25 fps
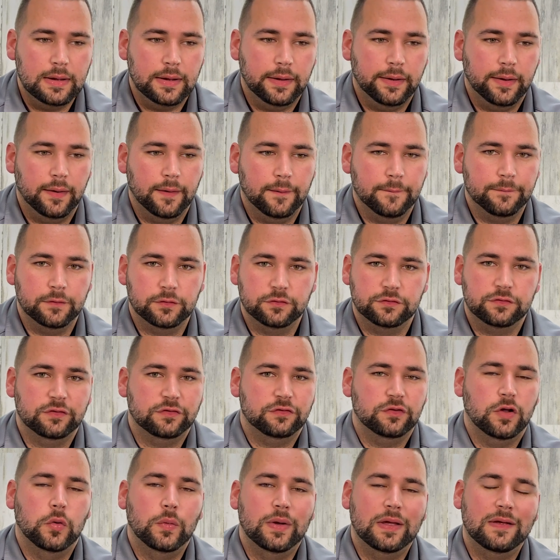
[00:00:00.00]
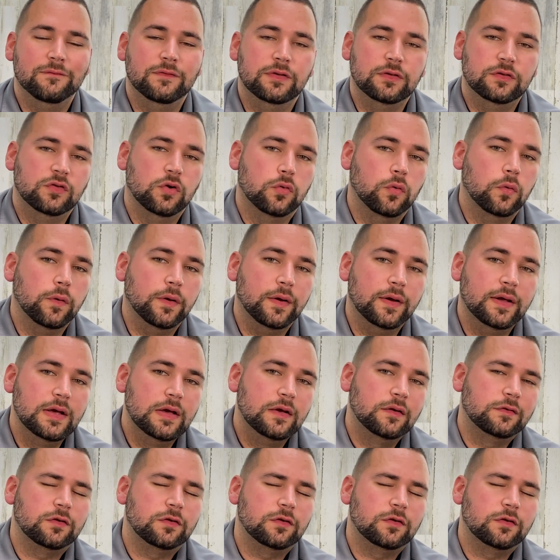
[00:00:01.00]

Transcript: There's just no inventory.